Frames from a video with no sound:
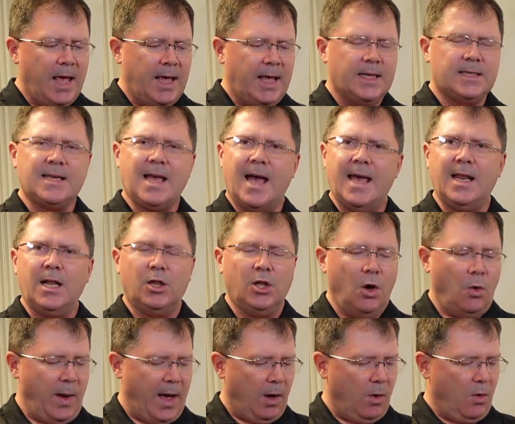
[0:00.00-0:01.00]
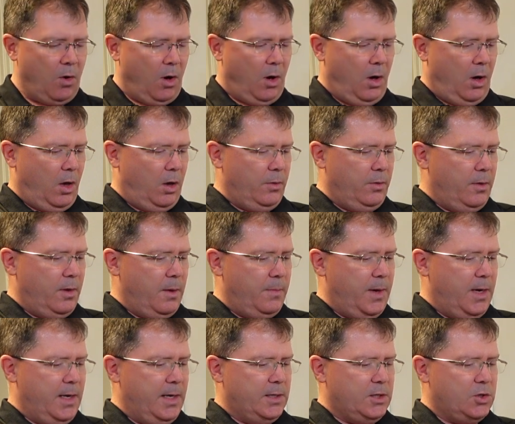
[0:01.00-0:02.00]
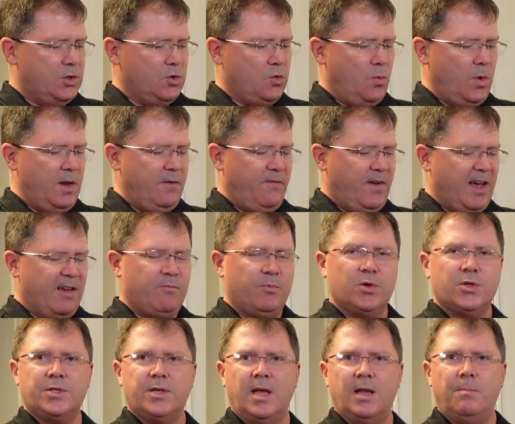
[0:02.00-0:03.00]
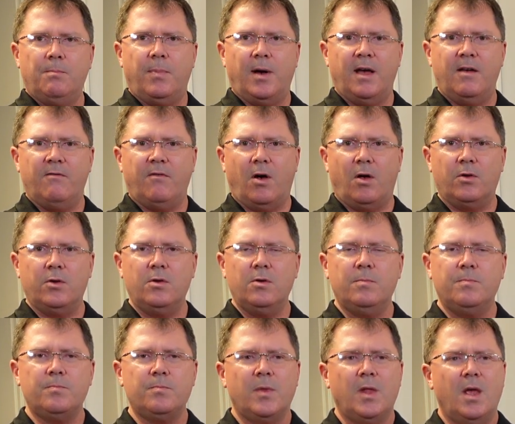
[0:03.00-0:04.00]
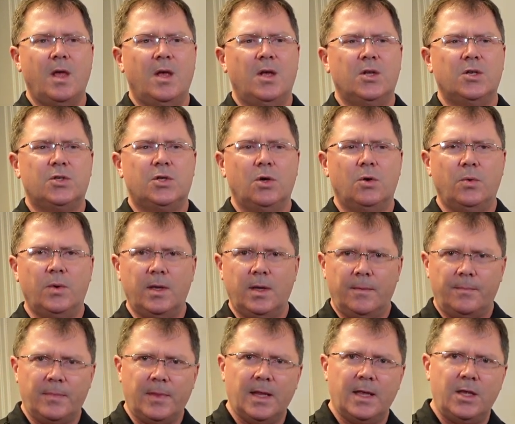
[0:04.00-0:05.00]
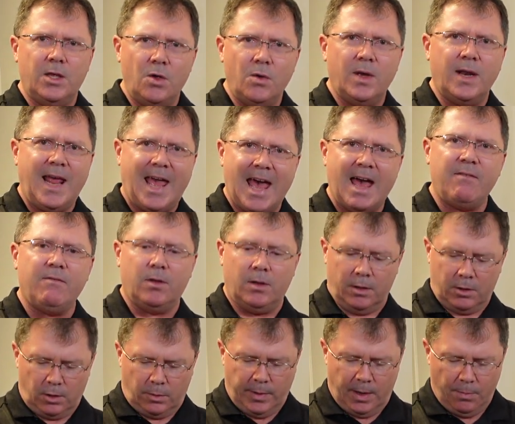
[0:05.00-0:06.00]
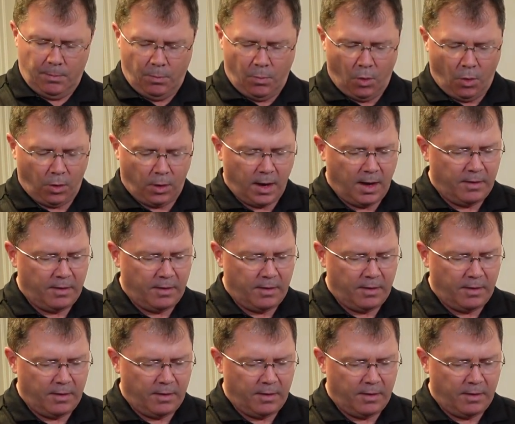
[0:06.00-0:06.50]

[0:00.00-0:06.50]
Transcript: It's kind of low alcohol. I mean, it's 25% by volume, so you can have a little bit more